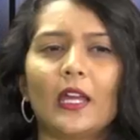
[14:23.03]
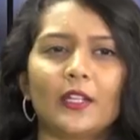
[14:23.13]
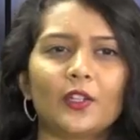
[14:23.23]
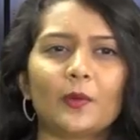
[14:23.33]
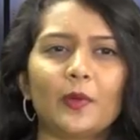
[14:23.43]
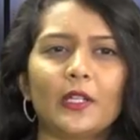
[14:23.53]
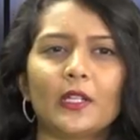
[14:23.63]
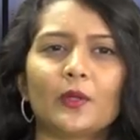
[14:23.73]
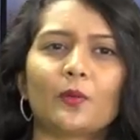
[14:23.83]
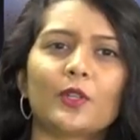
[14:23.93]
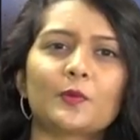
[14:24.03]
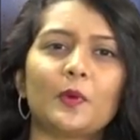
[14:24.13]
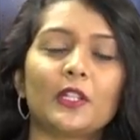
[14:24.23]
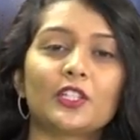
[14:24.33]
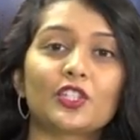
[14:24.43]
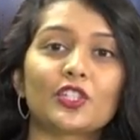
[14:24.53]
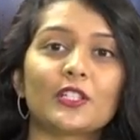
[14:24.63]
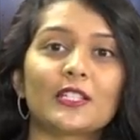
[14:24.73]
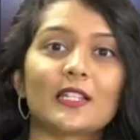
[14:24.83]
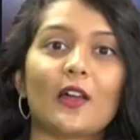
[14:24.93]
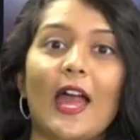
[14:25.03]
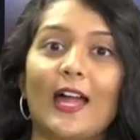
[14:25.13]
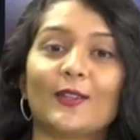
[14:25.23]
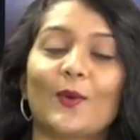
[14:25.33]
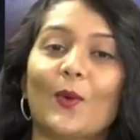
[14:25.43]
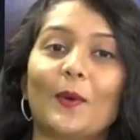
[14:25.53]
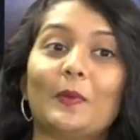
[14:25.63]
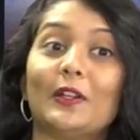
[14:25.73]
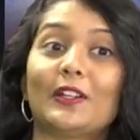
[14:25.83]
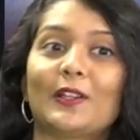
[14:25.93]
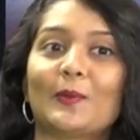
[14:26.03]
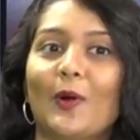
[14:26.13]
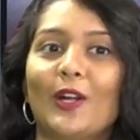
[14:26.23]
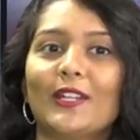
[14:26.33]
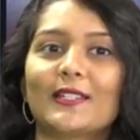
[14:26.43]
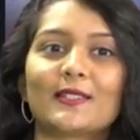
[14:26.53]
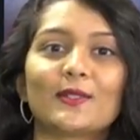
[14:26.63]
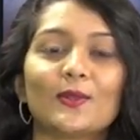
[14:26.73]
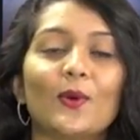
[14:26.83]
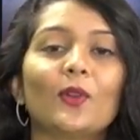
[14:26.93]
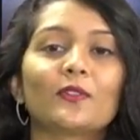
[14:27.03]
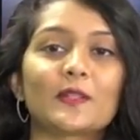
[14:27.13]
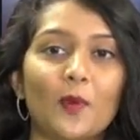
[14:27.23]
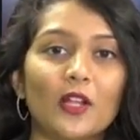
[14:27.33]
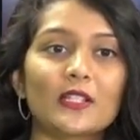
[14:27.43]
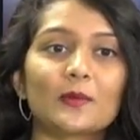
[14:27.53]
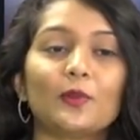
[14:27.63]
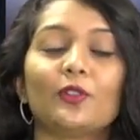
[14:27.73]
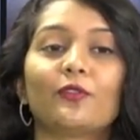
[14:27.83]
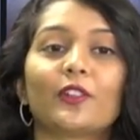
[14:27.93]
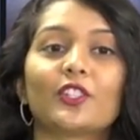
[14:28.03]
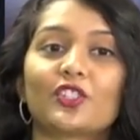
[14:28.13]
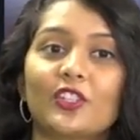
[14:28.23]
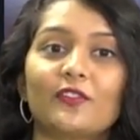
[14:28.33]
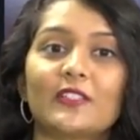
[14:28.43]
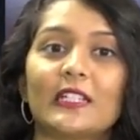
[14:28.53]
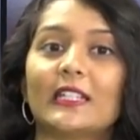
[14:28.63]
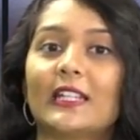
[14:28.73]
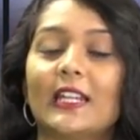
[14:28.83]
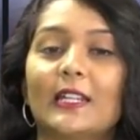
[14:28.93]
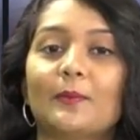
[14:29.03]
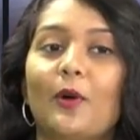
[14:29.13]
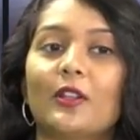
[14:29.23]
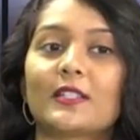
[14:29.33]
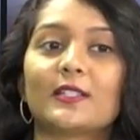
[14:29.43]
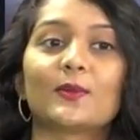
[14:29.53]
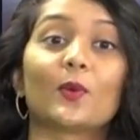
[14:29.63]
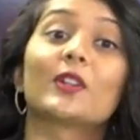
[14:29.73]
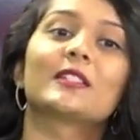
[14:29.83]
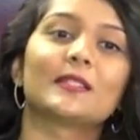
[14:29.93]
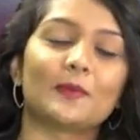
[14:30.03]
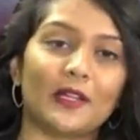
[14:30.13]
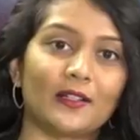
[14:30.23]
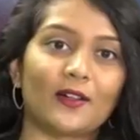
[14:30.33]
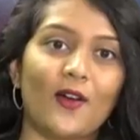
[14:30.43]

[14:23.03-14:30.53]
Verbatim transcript: In your opinion, which politicians and or political parties do you hold responsible for the shift in Canadian policy towards the dependent